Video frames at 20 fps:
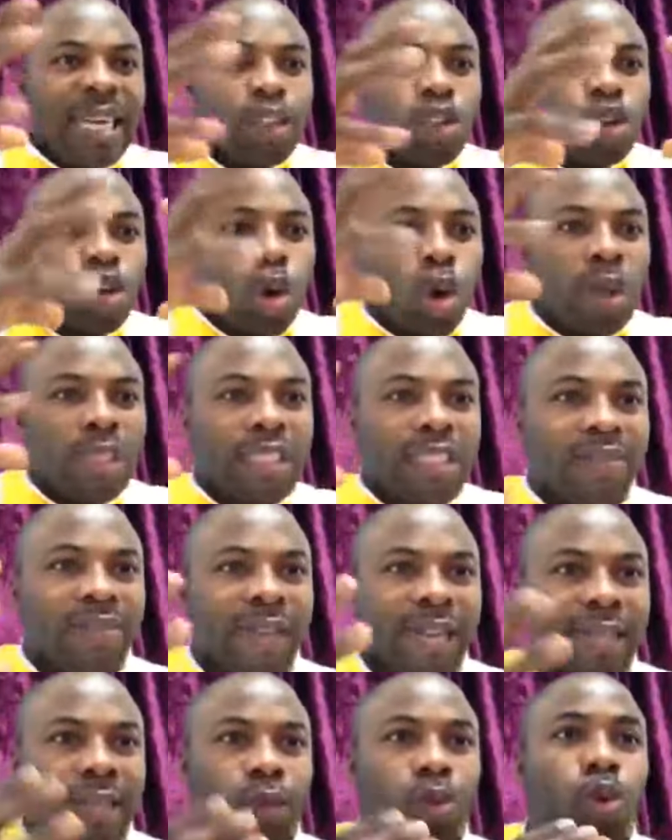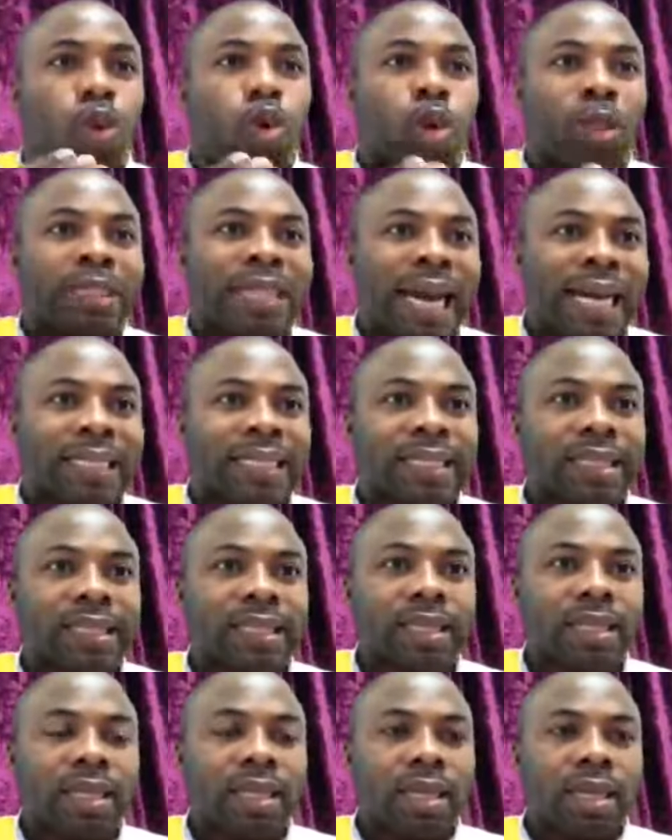to cultivate through that.
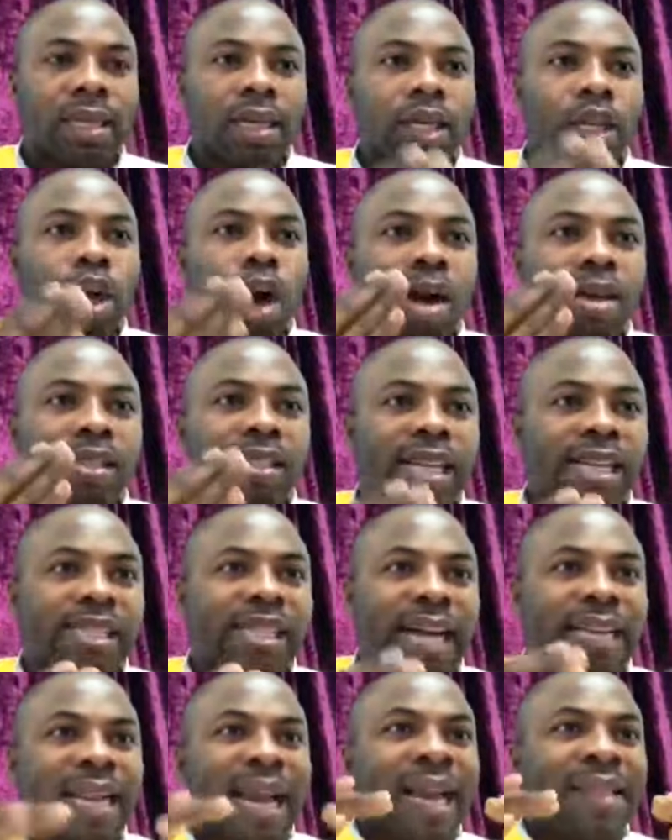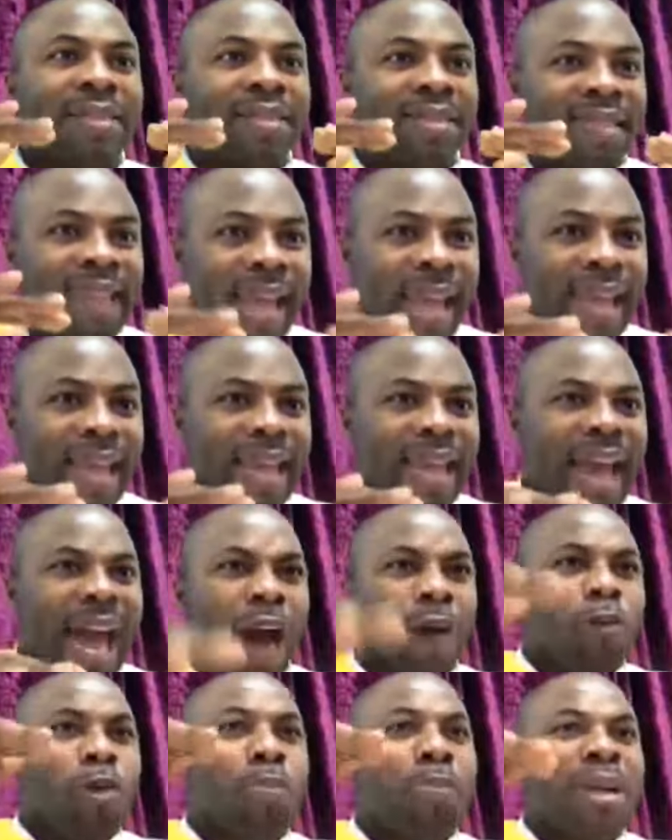God says that, and there I
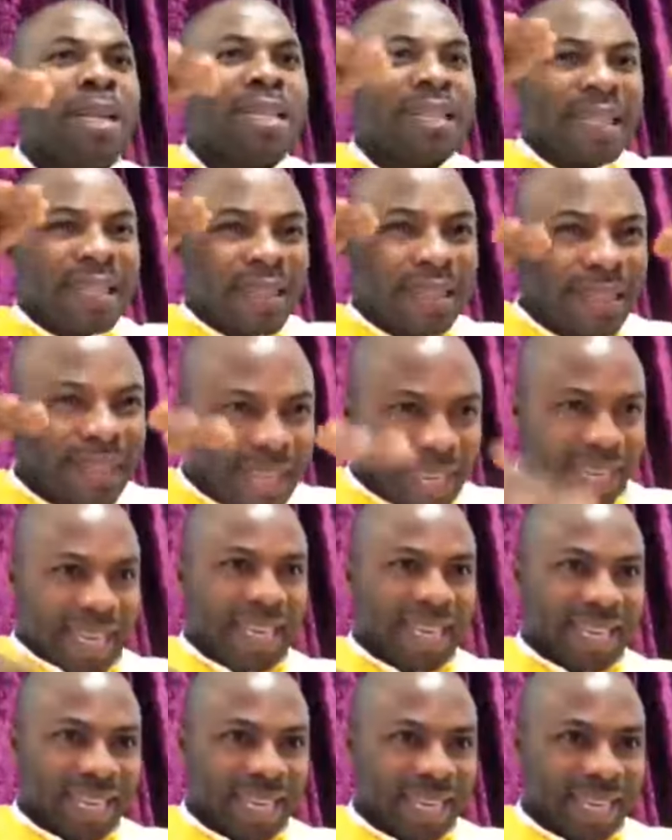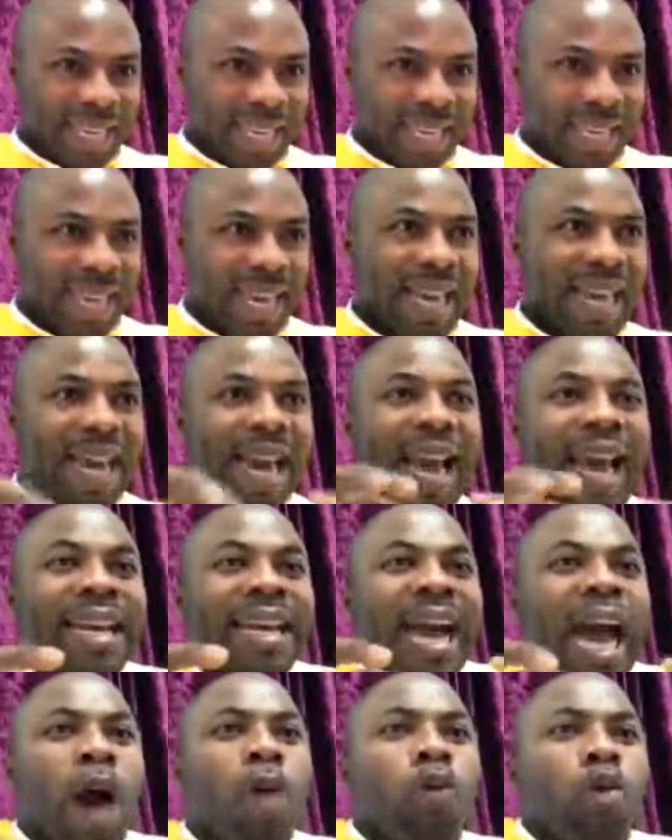will meet thee
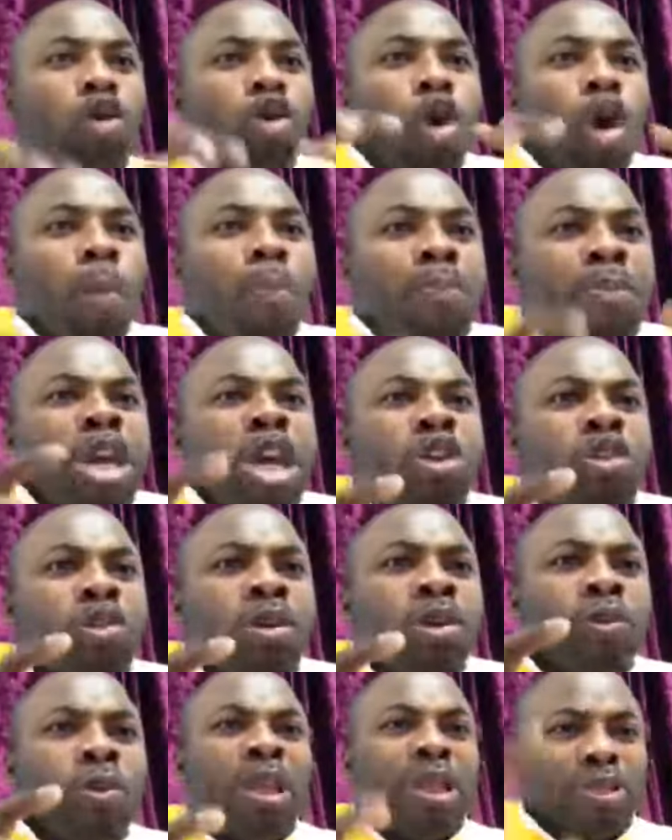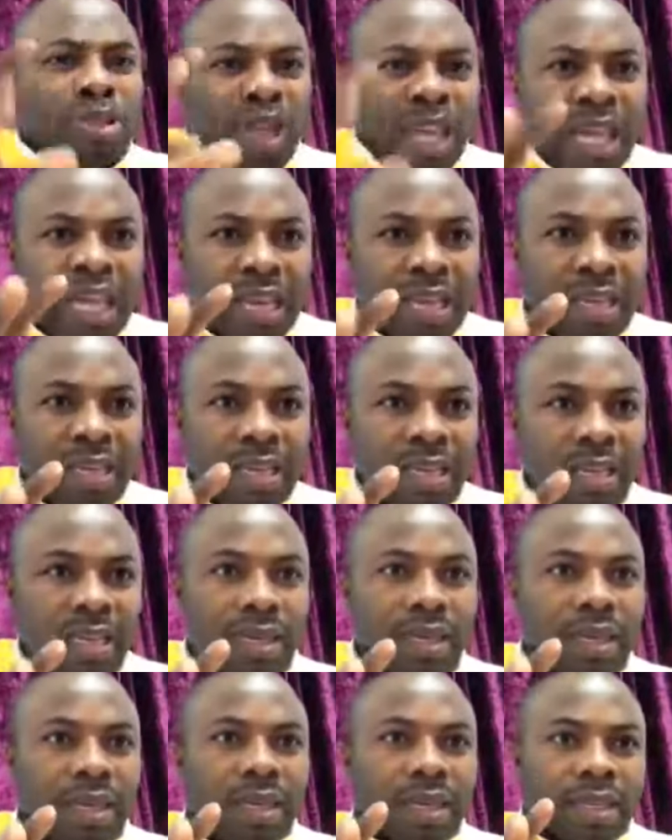and I will commune with thee.
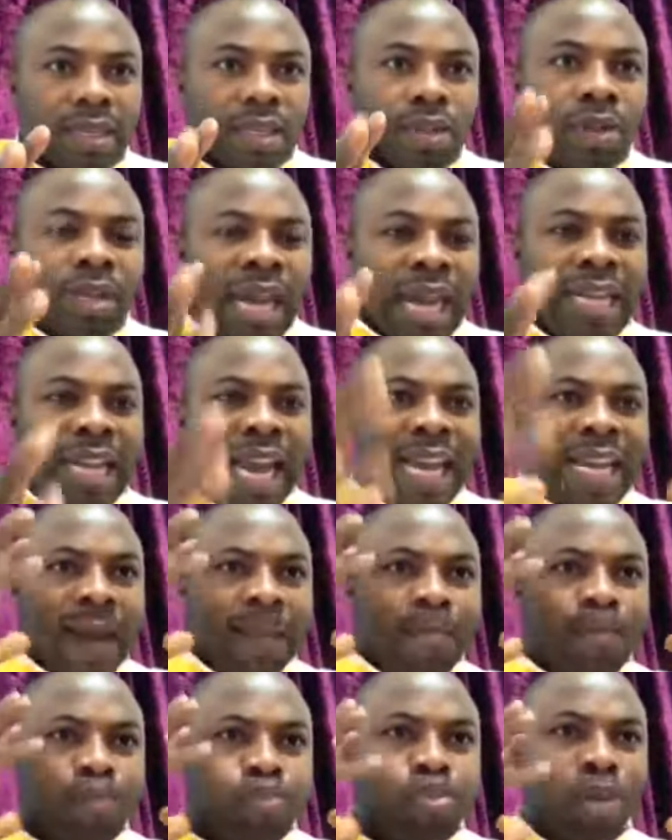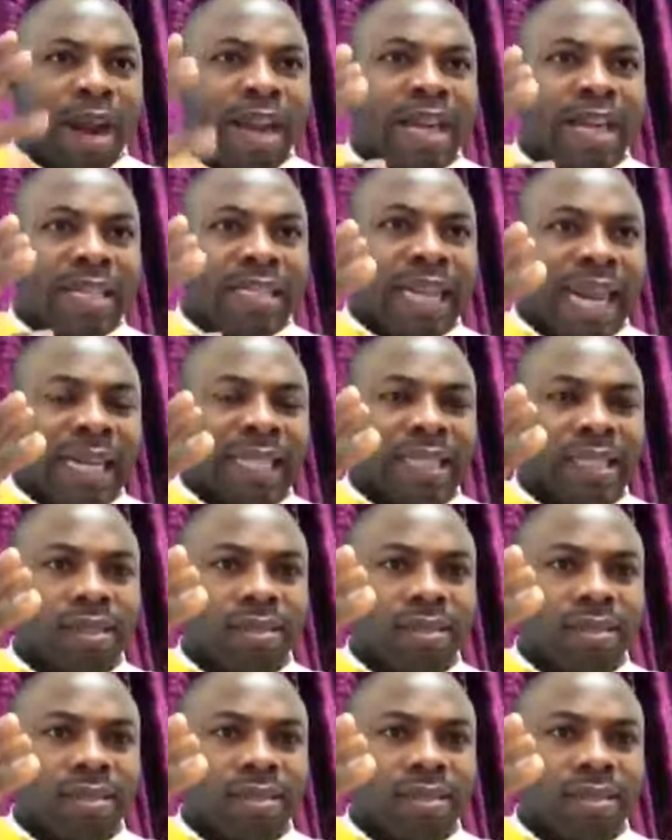Tonight, I am praying that